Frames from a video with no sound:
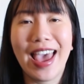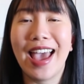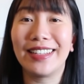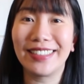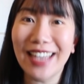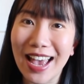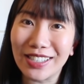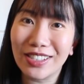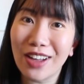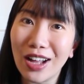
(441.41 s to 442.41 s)
And
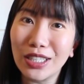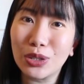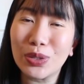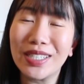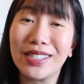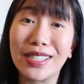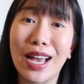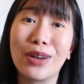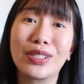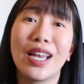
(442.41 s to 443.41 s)
yes, Dollar Tree
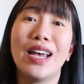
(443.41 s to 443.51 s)
sells